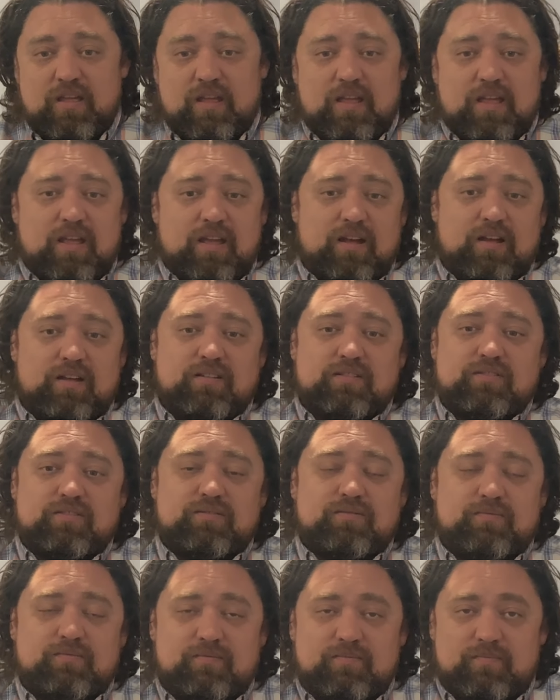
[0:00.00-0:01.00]
And
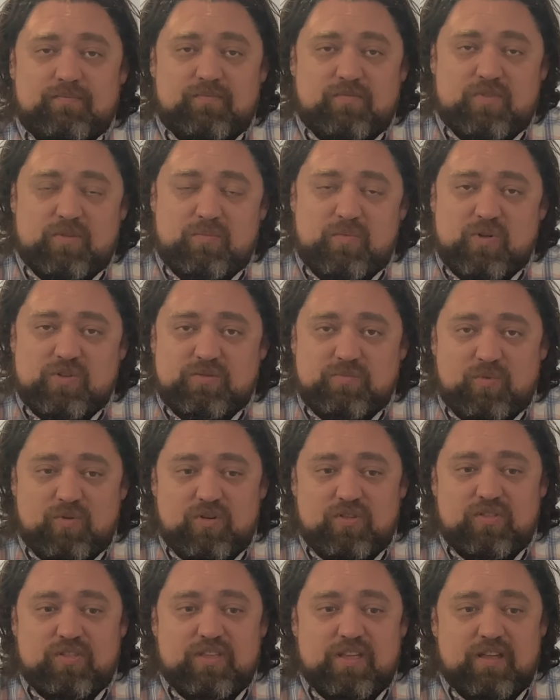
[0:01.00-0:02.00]
the most
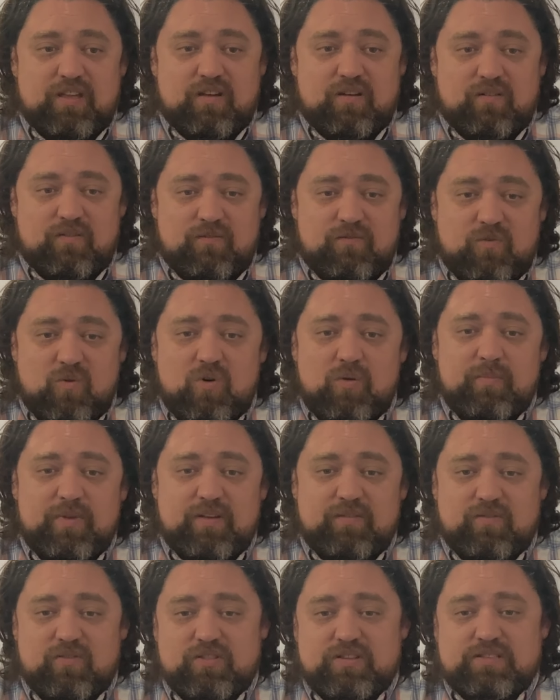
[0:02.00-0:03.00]
important thing for
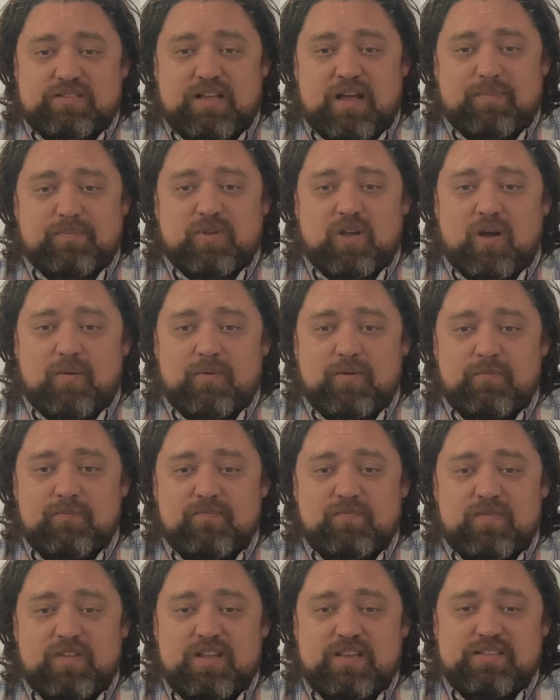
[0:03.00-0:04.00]
me for this laptop
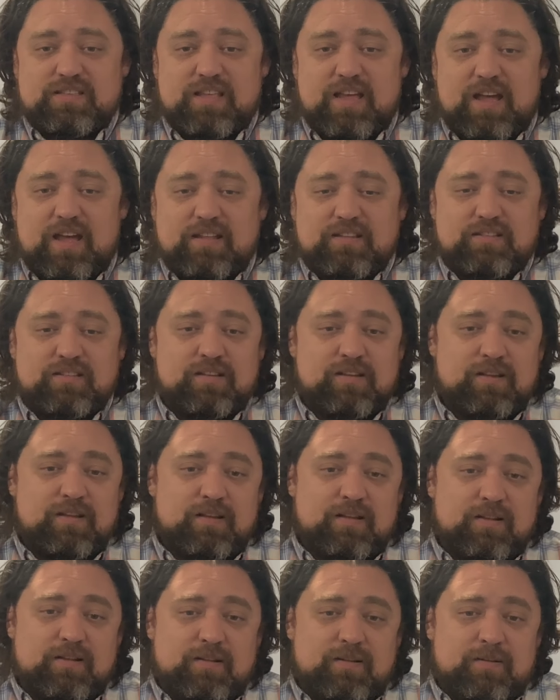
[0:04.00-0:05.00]
is that
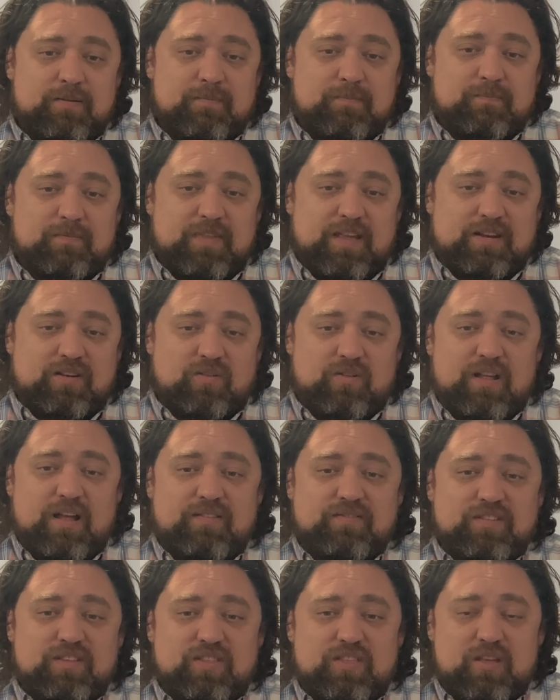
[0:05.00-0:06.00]
I don't
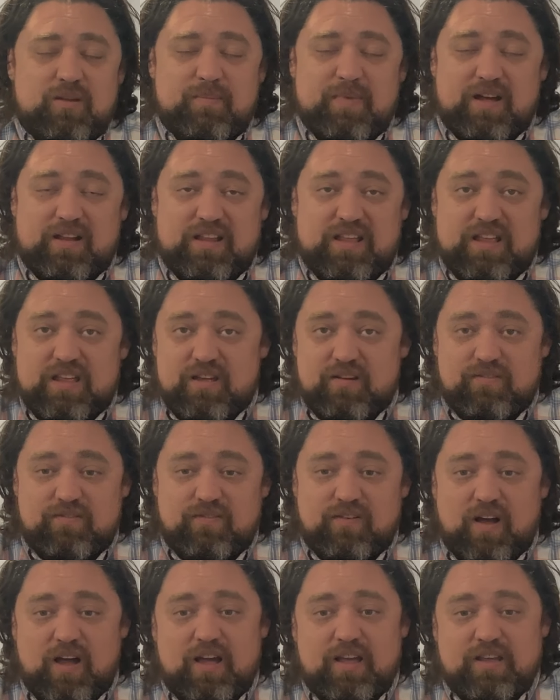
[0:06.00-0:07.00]
have to think about
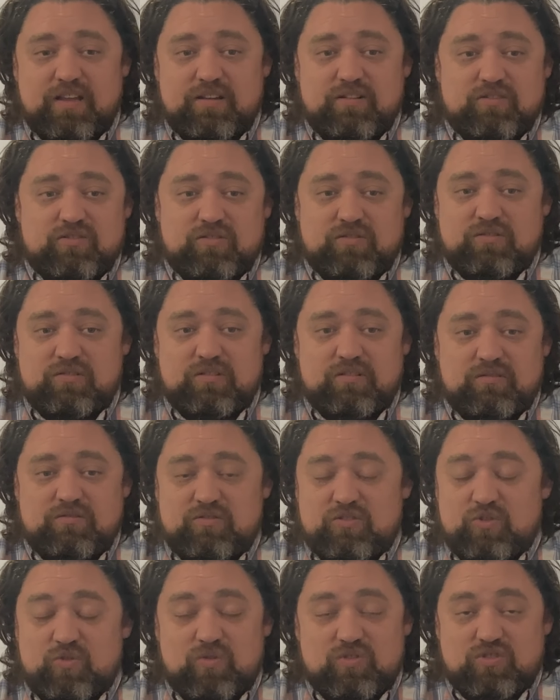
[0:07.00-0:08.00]
if I can
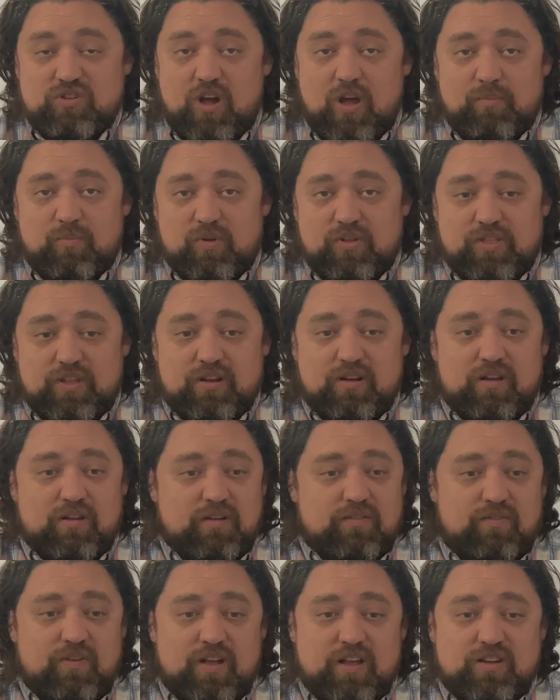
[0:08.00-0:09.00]
do a job with it,
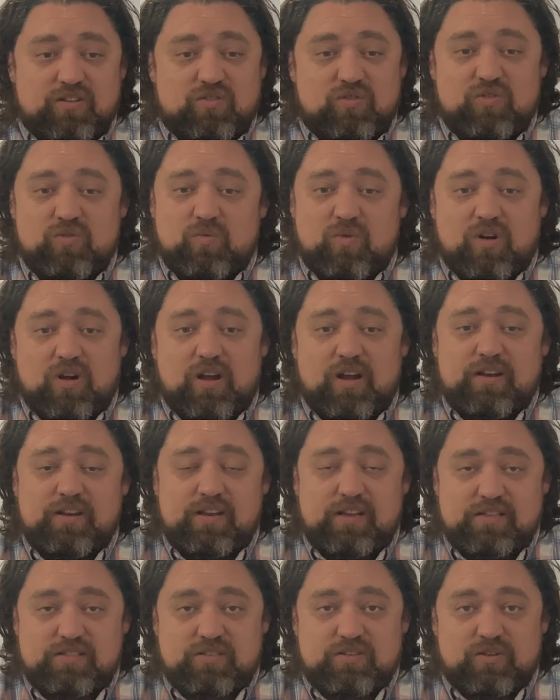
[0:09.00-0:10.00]
if I can do the work I
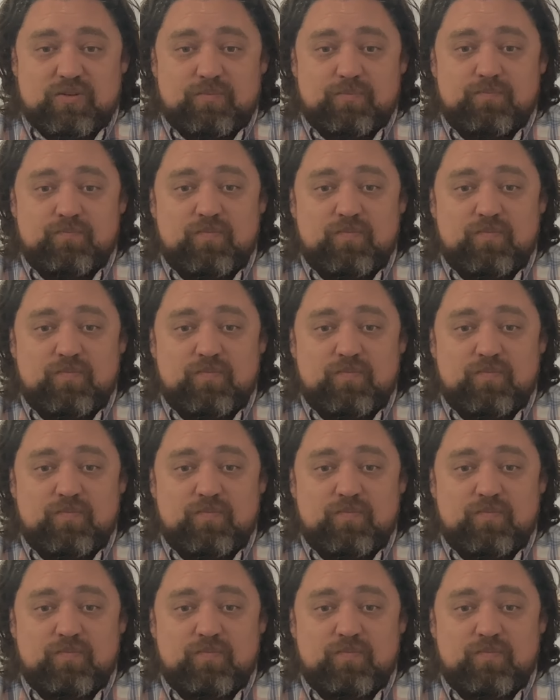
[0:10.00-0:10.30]
need to.